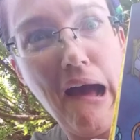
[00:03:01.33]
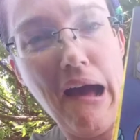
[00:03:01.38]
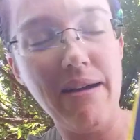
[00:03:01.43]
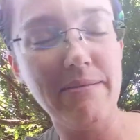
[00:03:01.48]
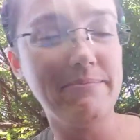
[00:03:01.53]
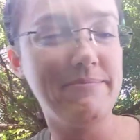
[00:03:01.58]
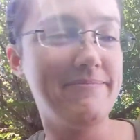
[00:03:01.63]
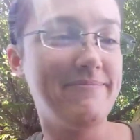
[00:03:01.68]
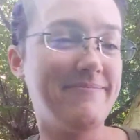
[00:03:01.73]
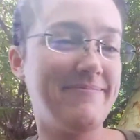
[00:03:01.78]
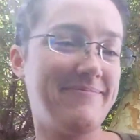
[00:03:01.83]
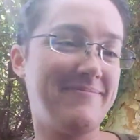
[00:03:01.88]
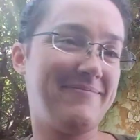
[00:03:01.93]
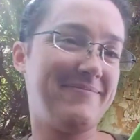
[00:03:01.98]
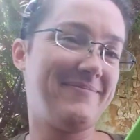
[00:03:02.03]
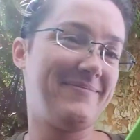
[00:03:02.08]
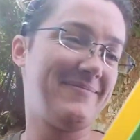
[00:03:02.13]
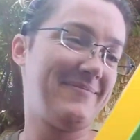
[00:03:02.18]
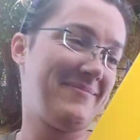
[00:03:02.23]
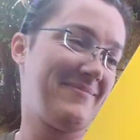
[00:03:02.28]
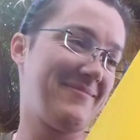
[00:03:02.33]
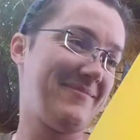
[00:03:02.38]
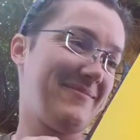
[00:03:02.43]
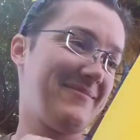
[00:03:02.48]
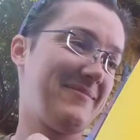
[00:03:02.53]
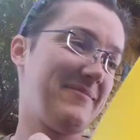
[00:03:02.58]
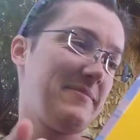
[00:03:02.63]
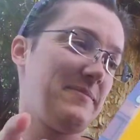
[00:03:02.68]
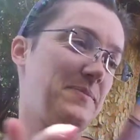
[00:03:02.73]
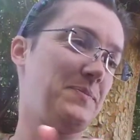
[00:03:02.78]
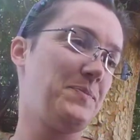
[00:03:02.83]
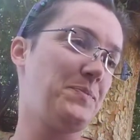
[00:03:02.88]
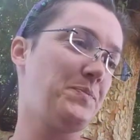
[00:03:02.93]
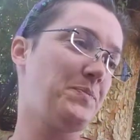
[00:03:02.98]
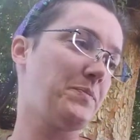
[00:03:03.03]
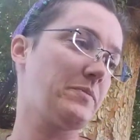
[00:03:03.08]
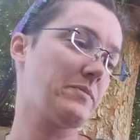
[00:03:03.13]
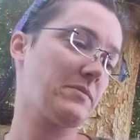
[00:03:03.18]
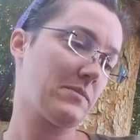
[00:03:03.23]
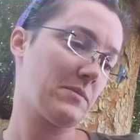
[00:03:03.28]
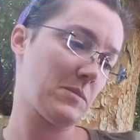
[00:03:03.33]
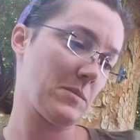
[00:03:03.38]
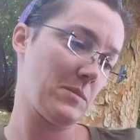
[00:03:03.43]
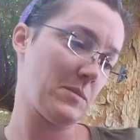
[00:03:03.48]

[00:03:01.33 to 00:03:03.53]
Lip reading: Nothing is said.